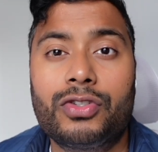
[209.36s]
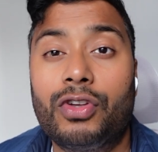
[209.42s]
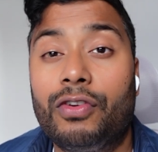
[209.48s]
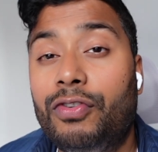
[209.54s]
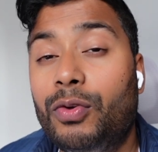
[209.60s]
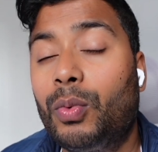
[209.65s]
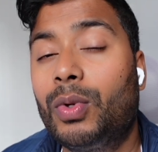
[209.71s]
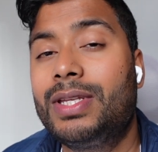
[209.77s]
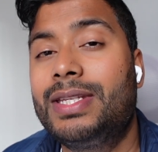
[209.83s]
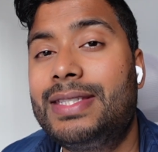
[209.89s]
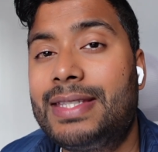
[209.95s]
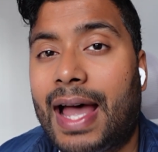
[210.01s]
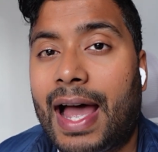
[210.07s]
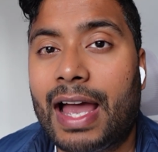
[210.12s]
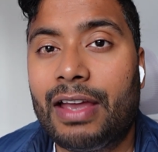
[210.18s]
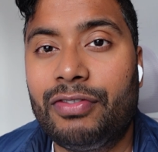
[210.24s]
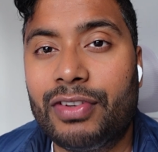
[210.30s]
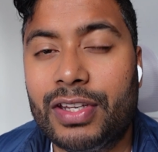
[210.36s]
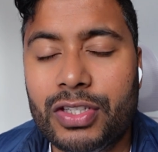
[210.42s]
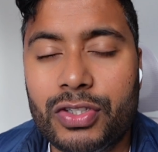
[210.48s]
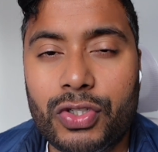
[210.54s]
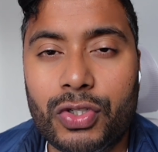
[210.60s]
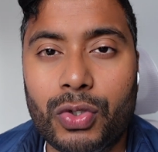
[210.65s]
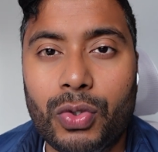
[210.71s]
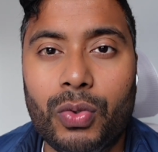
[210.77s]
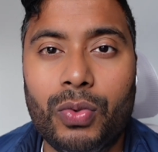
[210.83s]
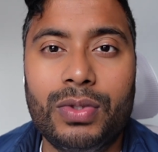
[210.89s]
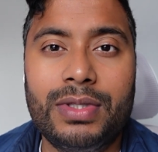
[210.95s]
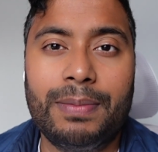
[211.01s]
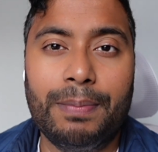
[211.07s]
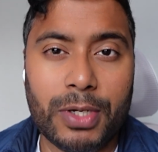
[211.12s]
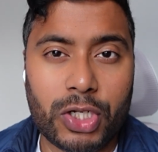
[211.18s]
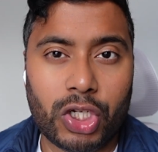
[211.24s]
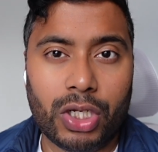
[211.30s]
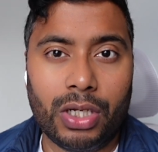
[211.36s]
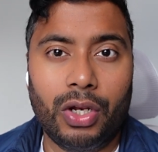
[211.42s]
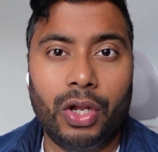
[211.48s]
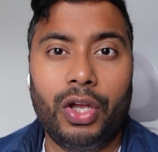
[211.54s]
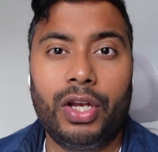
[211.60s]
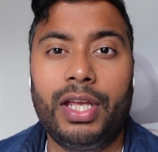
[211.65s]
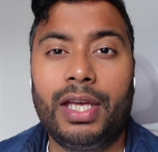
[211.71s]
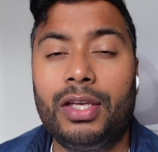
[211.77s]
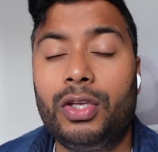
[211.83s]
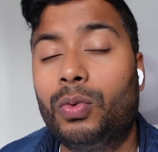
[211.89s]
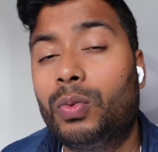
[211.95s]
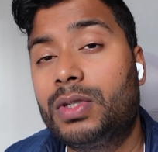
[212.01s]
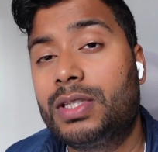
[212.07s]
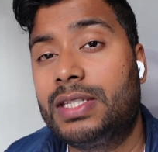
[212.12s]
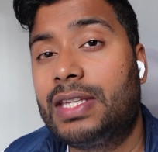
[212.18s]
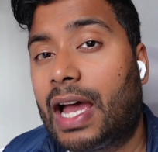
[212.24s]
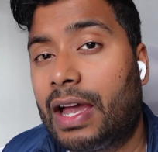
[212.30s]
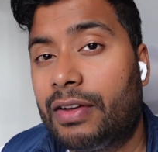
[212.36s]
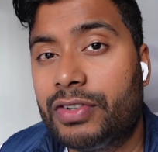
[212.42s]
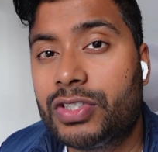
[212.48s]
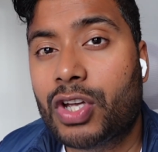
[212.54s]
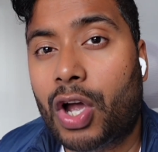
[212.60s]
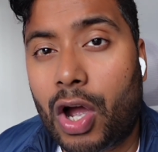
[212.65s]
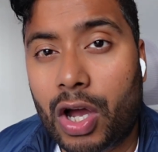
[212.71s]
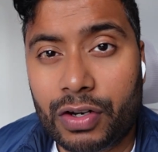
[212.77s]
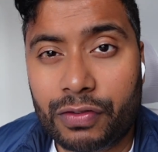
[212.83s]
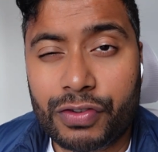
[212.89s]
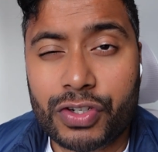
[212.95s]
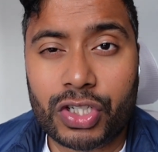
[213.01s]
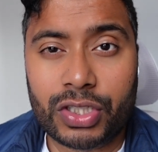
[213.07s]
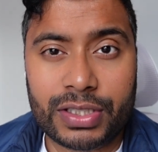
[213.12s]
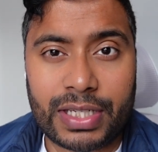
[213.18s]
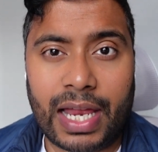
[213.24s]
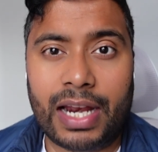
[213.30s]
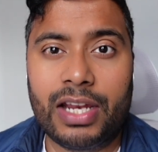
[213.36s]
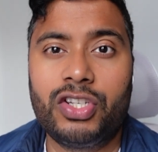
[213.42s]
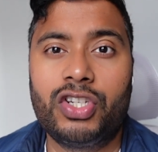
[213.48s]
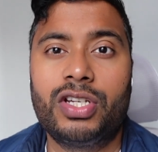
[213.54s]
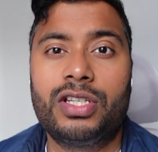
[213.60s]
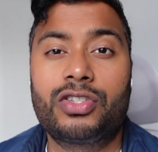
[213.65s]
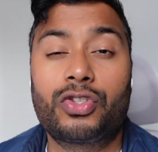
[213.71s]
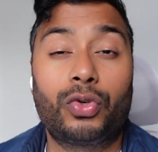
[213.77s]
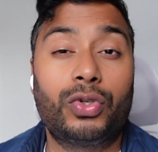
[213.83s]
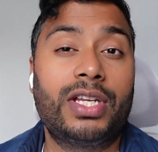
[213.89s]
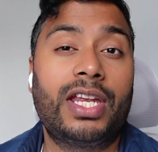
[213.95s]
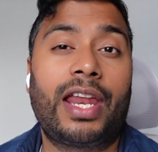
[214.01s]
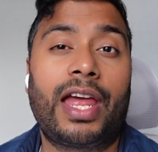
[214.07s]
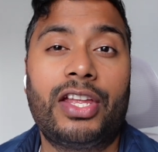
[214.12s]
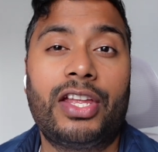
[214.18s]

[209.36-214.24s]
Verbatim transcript: So if you want to dive into machine learning, you want to dive into artificial intelligence or data